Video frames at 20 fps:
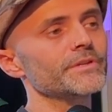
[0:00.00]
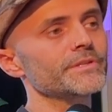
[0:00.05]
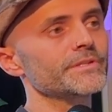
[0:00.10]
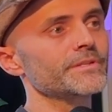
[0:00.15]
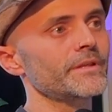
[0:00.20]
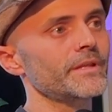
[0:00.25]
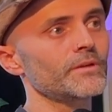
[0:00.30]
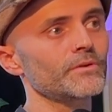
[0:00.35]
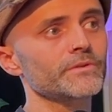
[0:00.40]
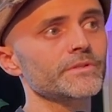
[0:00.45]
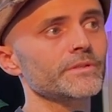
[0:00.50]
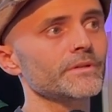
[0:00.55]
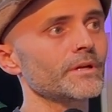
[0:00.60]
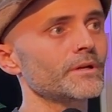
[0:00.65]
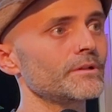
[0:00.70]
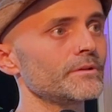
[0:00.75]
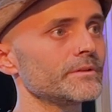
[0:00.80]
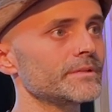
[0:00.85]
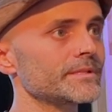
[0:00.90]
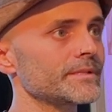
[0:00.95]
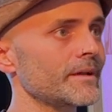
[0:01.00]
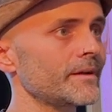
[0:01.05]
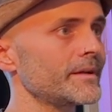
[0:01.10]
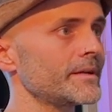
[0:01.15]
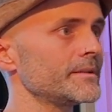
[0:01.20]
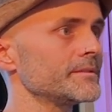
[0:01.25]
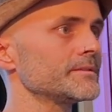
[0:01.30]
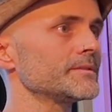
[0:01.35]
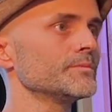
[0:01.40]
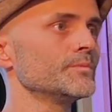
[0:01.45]
So they also include
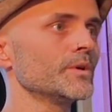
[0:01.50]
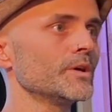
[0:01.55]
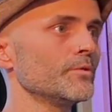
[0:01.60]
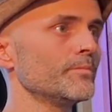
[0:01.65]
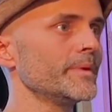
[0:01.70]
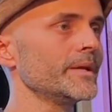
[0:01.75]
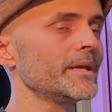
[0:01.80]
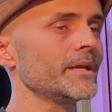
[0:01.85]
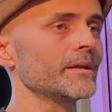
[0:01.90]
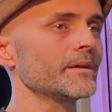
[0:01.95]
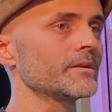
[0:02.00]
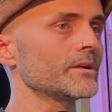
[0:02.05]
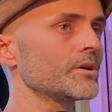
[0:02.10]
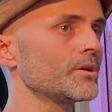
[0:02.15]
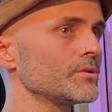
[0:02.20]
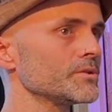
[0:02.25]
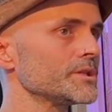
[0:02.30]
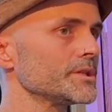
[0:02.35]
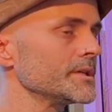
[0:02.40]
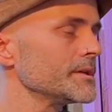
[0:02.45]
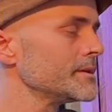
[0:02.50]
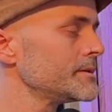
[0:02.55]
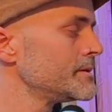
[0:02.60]
science and well-being and culture.